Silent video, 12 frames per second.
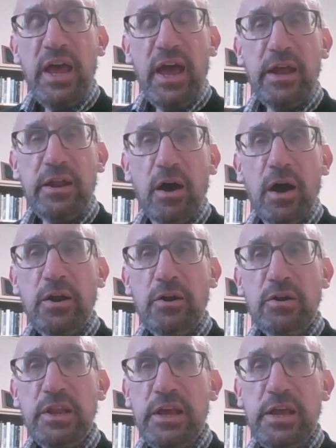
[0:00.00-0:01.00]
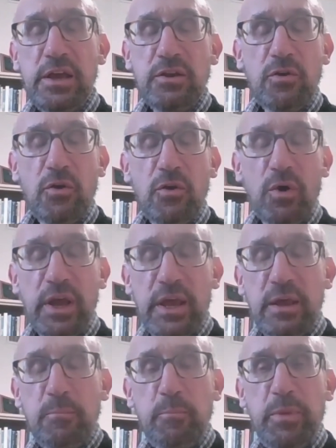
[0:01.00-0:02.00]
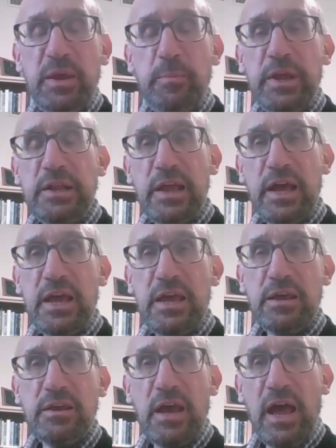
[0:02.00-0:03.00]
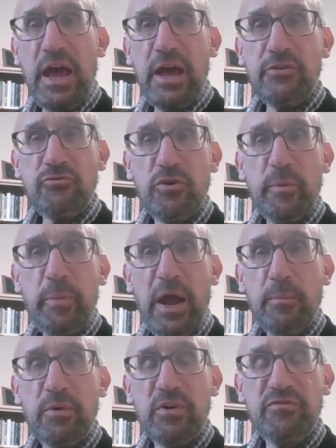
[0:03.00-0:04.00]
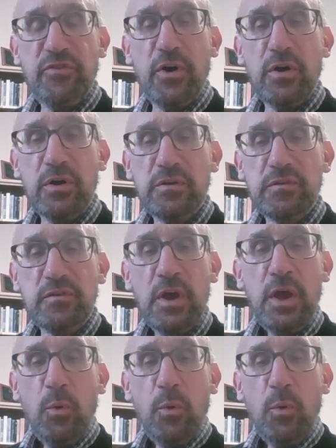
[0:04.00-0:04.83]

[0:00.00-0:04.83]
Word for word: and utterly ignoring Beebe Lake and Triphammer Falls